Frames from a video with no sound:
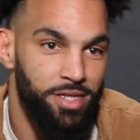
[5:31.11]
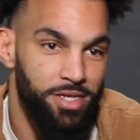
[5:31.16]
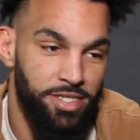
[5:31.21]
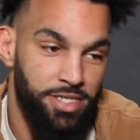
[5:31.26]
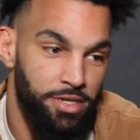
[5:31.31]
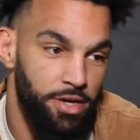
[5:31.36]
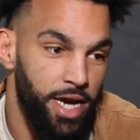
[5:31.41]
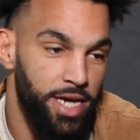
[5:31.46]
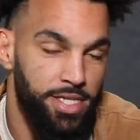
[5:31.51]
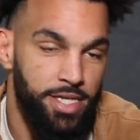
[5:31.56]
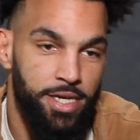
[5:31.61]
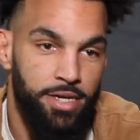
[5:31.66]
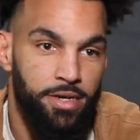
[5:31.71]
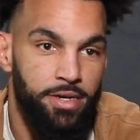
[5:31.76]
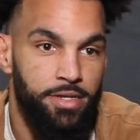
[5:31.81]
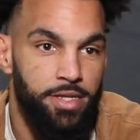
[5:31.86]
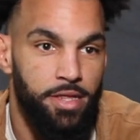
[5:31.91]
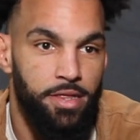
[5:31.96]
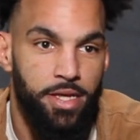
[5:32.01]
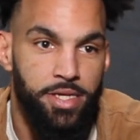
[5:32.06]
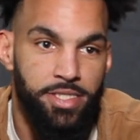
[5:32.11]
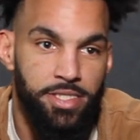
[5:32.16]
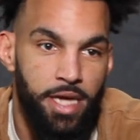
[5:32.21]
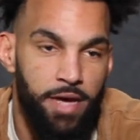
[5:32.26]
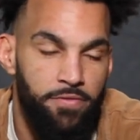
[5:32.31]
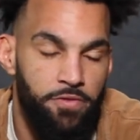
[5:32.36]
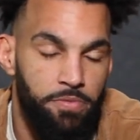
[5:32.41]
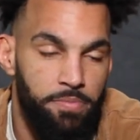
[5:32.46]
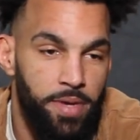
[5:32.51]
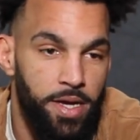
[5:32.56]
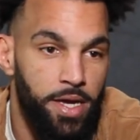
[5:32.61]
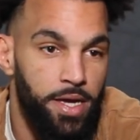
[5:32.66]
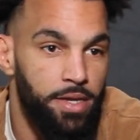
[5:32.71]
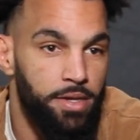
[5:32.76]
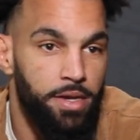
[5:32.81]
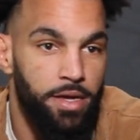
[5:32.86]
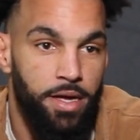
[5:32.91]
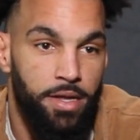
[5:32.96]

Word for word: this criteria that they set for me, and,